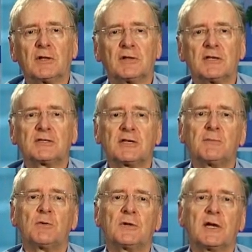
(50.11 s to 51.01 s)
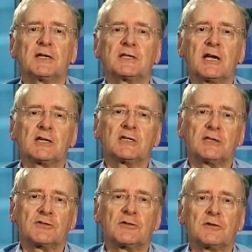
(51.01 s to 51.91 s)
This simple yet
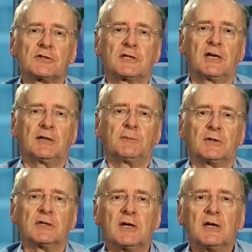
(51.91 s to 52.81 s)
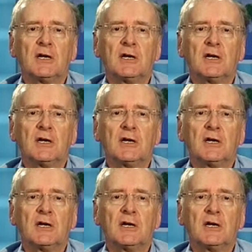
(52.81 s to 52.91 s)
essentially true statement